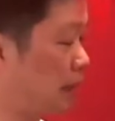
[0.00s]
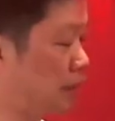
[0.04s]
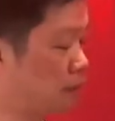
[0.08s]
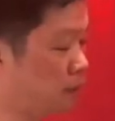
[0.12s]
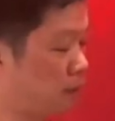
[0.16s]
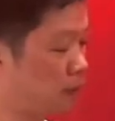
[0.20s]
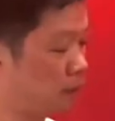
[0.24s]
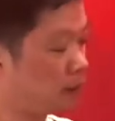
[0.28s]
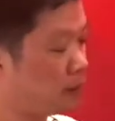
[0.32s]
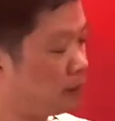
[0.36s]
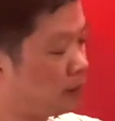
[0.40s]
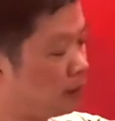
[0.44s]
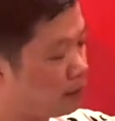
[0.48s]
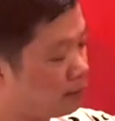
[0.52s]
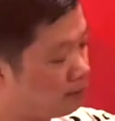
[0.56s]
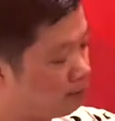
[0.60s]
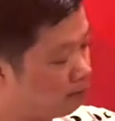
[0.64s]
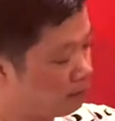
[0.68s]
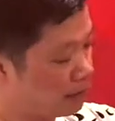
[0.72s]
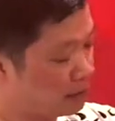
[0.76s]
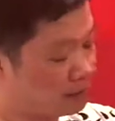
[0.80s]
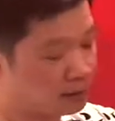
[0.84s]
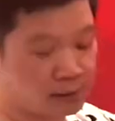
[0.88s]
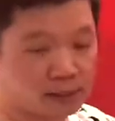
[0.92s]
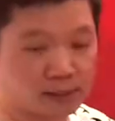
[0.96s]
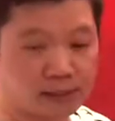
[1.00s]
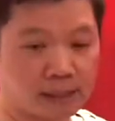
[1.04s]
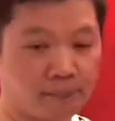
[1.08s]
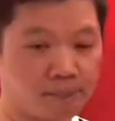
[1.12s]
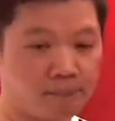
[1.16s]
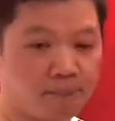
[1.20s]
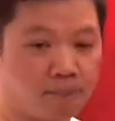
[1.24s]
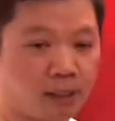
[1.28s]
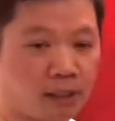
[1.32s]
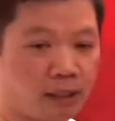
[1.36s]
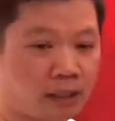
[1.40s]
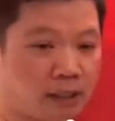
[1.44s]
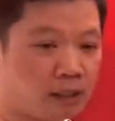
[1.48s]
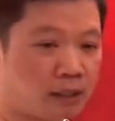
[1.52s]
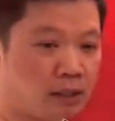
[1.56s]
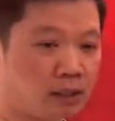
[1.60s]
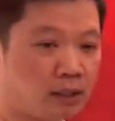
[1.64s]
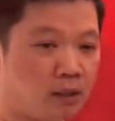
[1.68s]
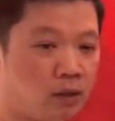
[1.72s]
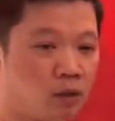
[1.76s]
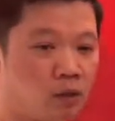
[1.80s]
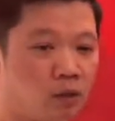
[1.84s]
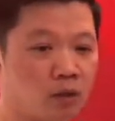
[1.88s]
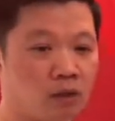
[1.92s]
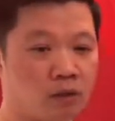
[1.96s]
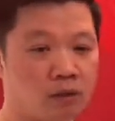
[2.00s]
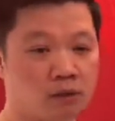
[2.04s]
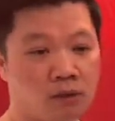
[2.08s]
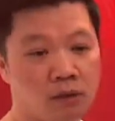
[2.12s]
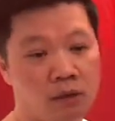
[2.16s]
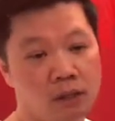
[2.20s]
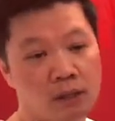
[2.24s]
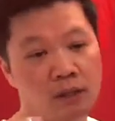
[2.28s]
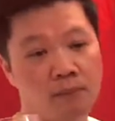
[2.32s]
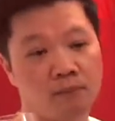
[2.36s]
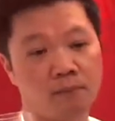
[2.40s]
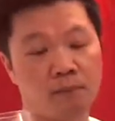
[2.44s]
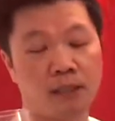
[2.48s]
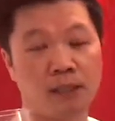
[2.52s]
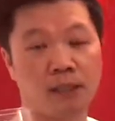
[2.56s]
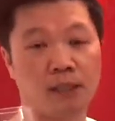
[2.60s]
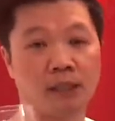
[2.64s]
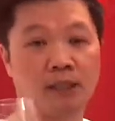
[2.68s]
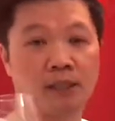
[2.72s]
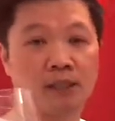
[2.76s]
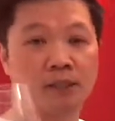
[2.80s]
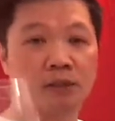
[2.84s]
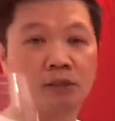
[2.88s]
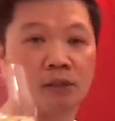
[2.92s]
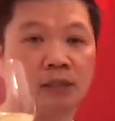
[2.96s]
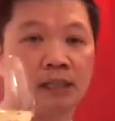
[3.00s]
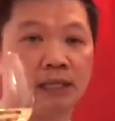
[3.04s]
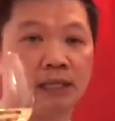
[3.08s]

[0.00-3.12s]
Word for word: actually make the same money or beginning to